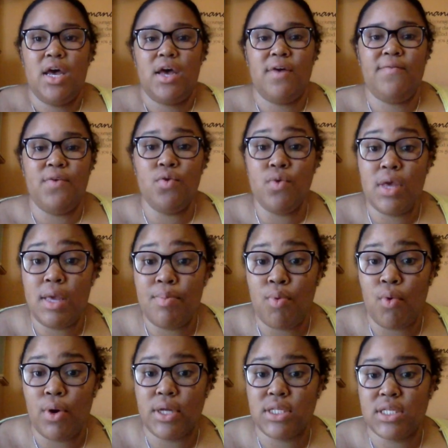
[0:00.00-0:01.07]
a few key
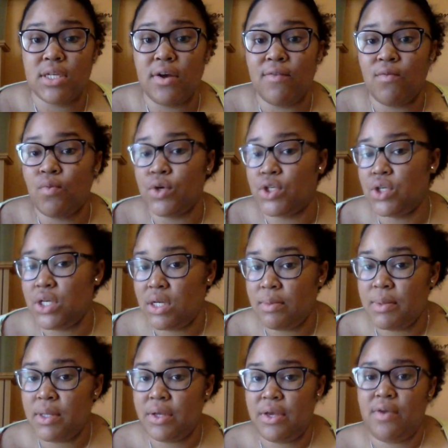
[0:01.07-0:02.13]
points of what you need to
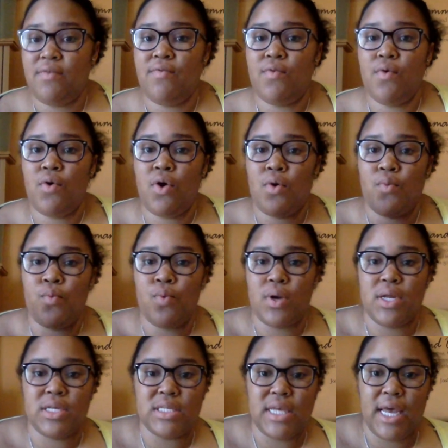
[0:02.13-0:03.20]
be looking for, what
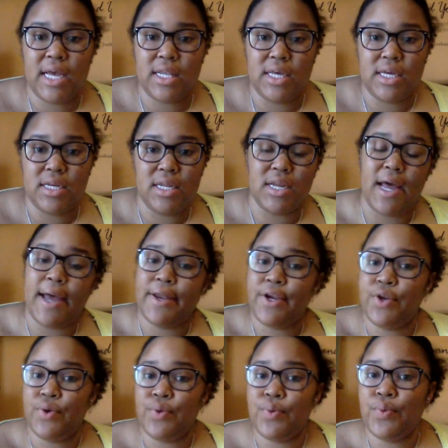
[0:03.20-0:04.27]
exactly did I
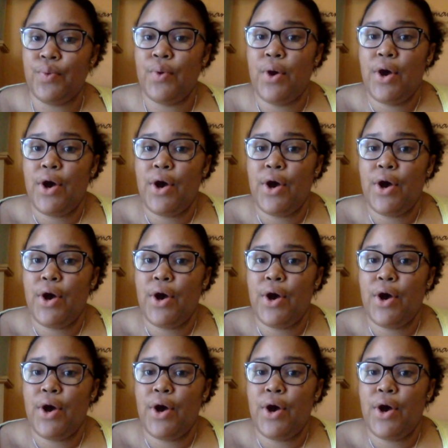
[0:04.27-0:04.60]
do,